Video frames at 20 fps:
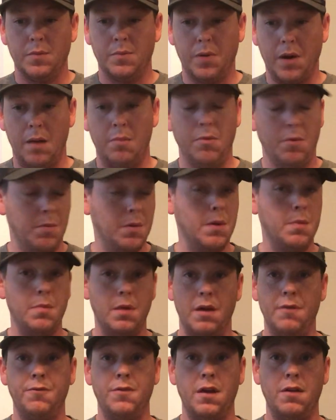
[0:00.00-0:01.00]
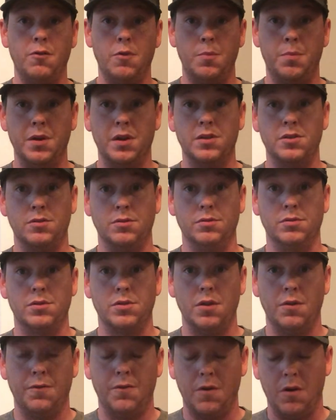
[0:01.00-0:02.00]
probably my favorite pistol
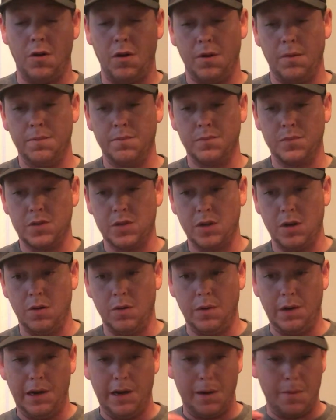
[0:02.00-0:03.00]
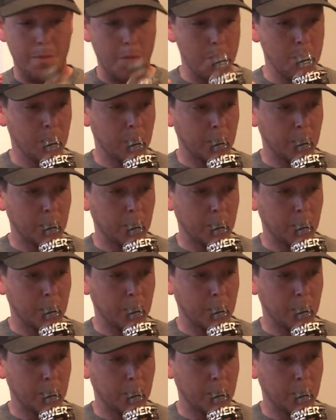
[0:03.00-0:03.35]
so far. So,